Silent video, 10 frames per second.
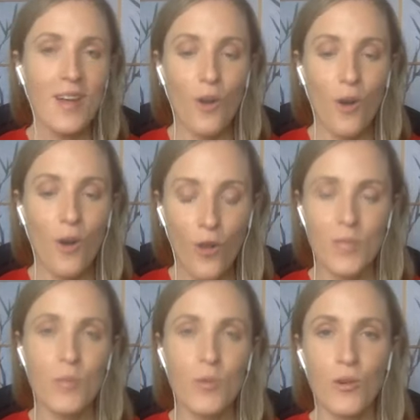all the
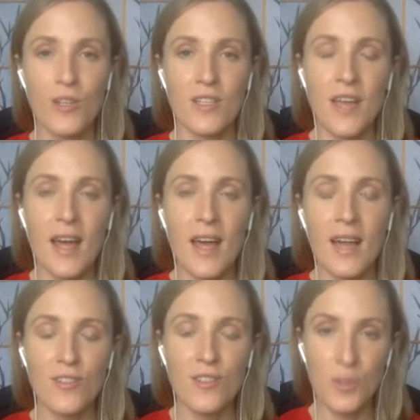support
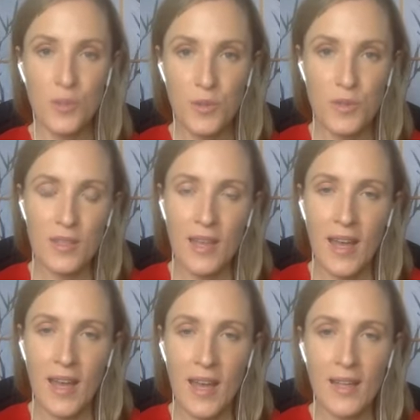and tools
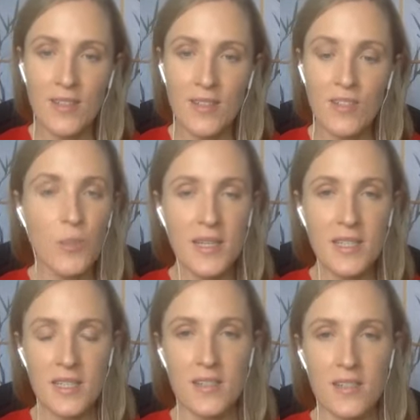and new
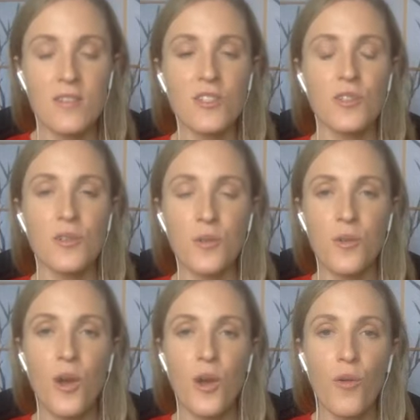ideas to
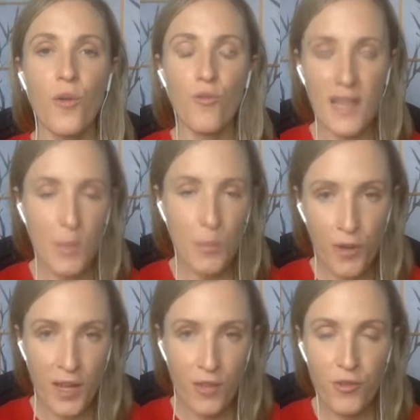really
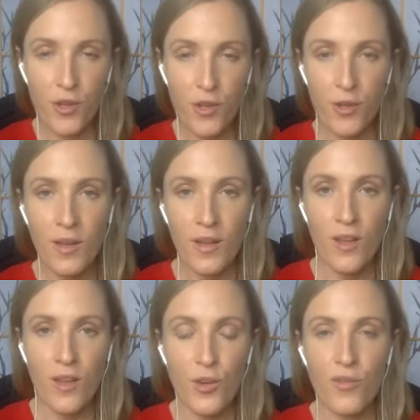bring through
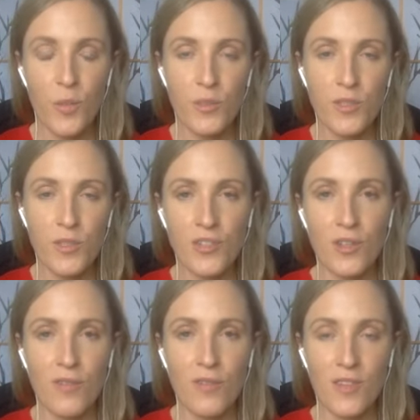your full
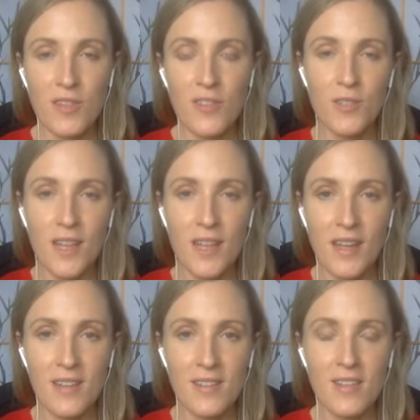potential for this new
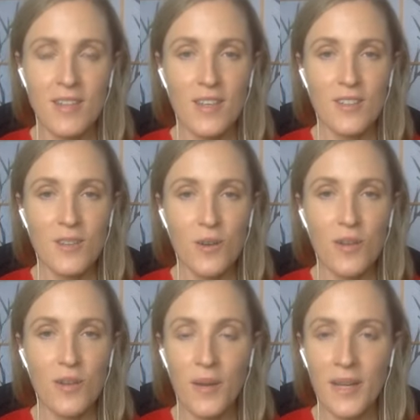decade. So if
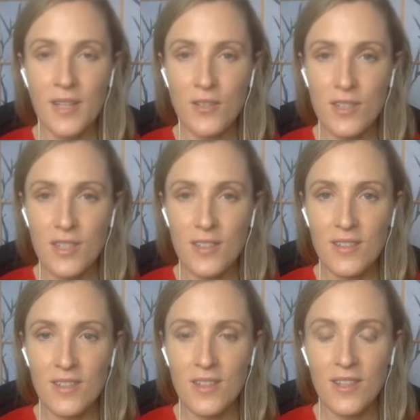you're interested,
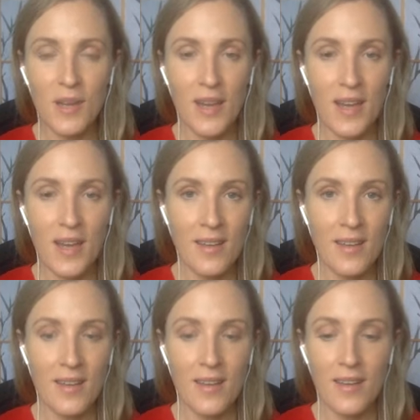you
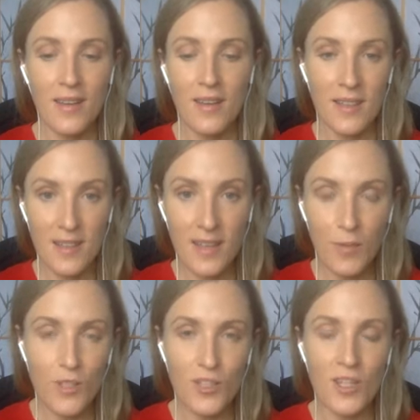can click the
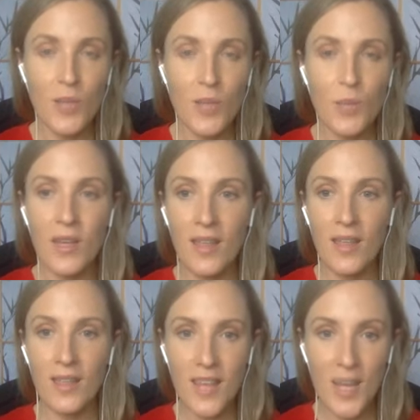link, which is going to be
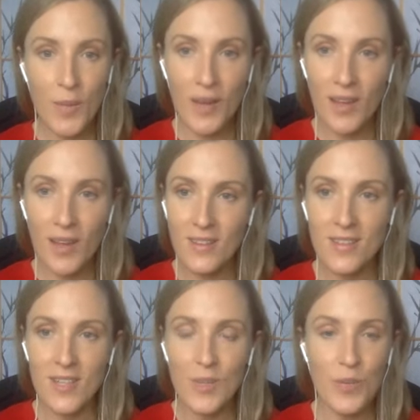in the email because it's
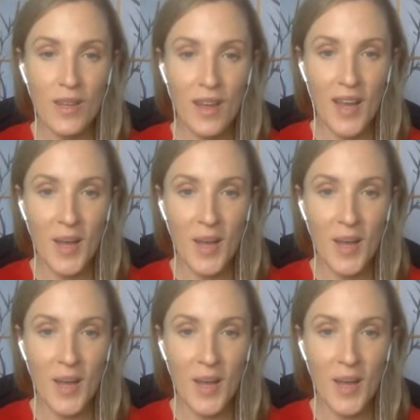going to be